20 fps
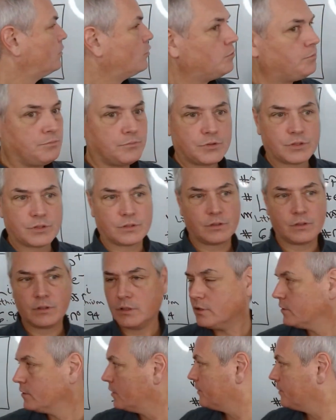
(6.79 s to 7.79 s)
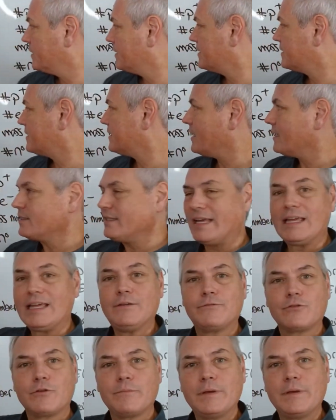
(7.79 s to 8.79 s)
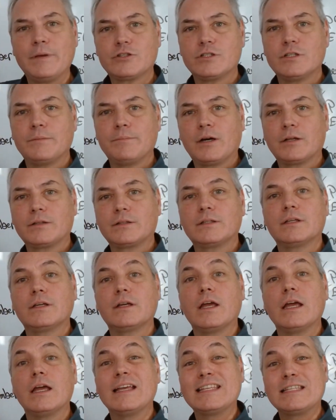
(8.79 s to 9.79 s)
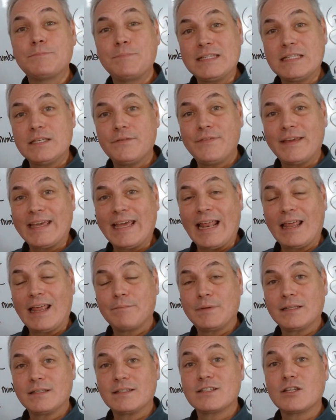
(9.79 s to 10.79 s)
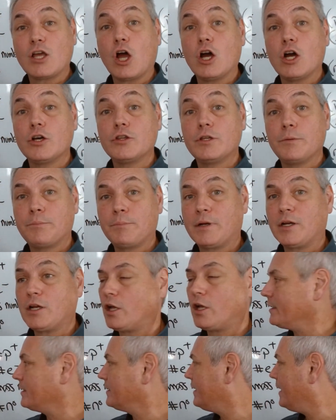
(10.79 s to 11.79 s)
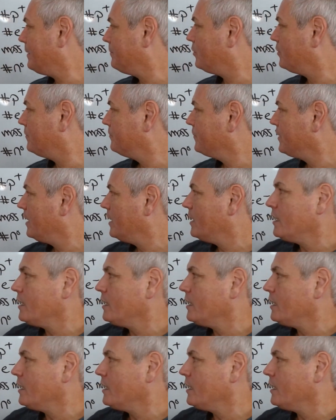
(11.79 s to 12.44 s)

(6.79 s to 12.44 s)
on this side, information about the specific elements on the periodic table